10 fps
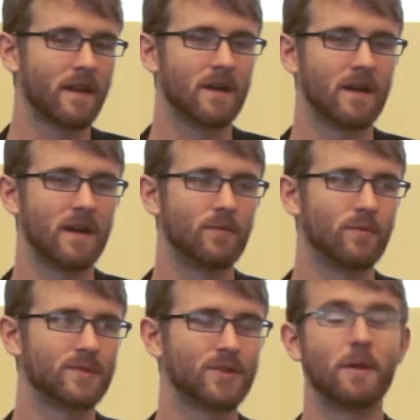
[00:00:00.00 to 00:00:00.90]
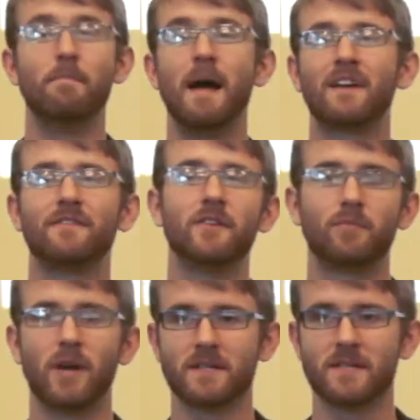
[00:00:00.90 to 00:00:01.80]
what's called a backfill
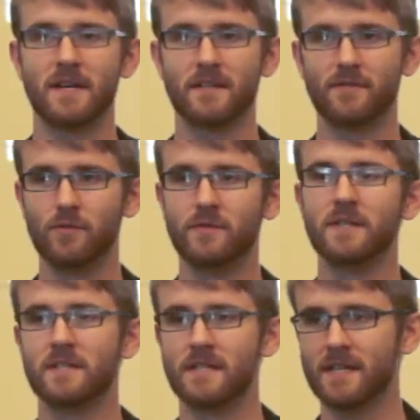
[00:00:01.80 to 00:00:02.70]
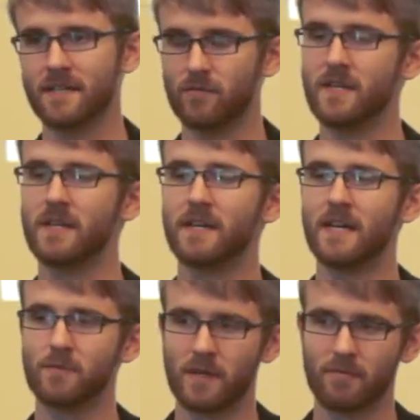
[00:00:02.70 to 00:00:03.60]
process, if you disconnect and
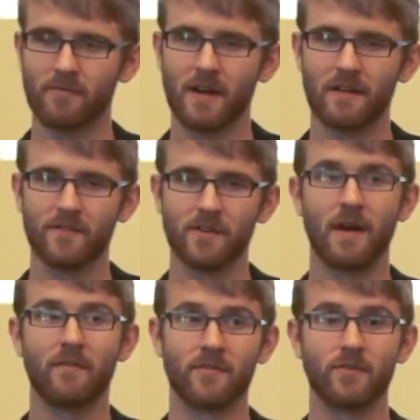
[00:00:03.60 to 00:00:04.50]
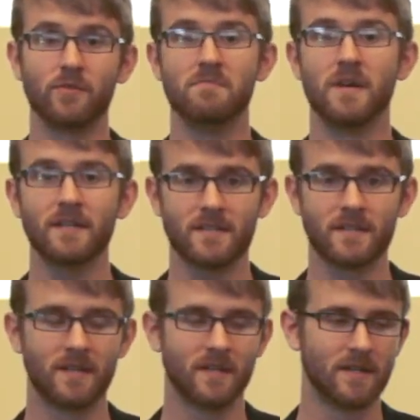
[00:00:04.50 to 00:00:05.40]
reconnect, we want to provide for you everything you
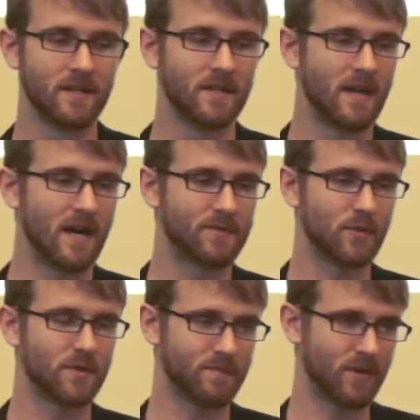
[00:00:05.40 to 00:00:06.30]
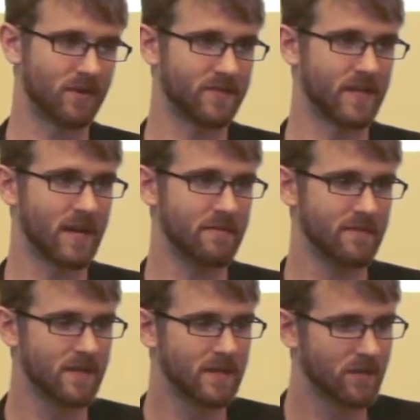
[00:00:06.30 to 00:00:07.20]
missed up to a period of time.
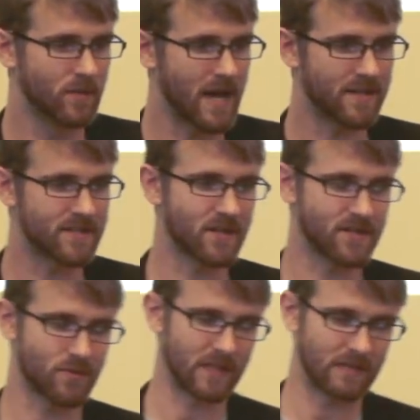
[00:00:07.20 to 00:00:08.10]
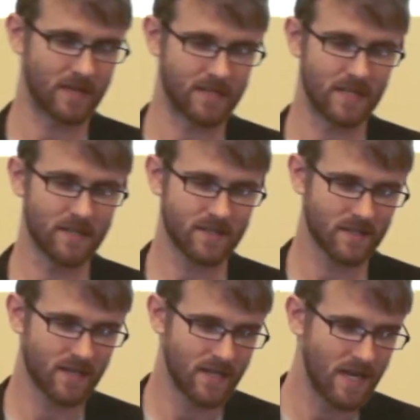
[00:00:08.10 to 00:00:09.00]
We had to start storing them on
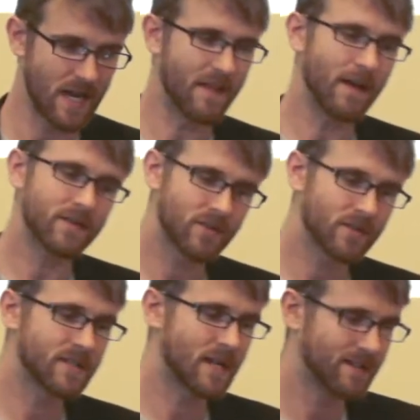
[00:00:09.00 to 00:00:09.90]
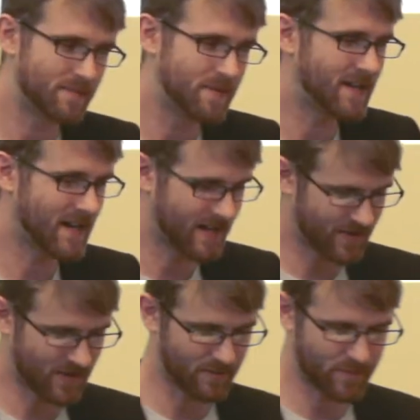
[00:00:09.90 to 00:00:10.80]
disk, and that turns out to be kind of
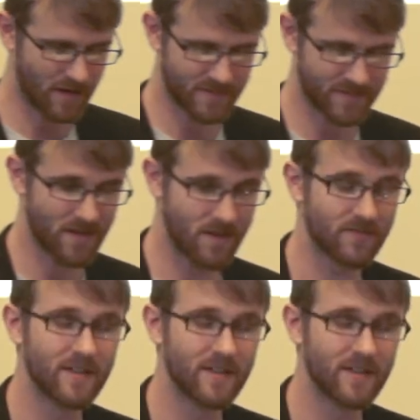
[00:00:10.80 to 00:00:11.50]
a hard problem to solve.